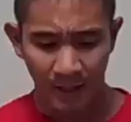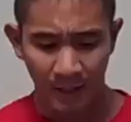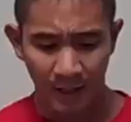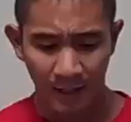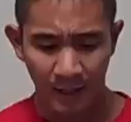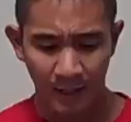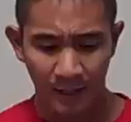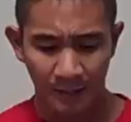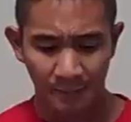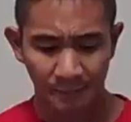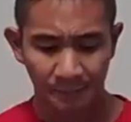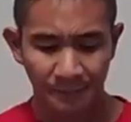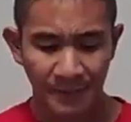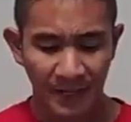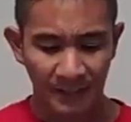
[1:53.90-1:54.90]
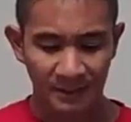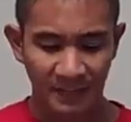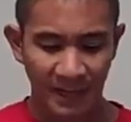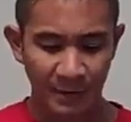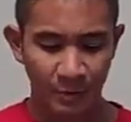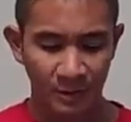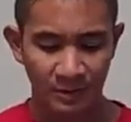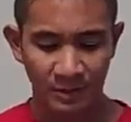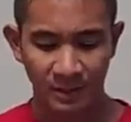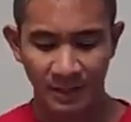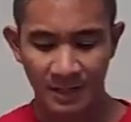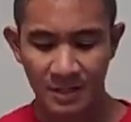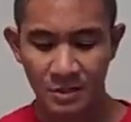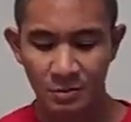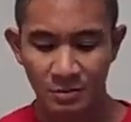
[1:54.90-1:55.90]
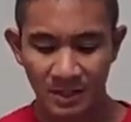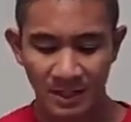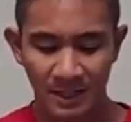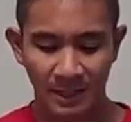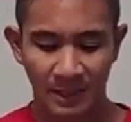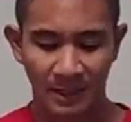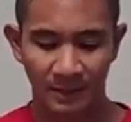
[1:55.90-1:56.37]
Um, next, I went to the unique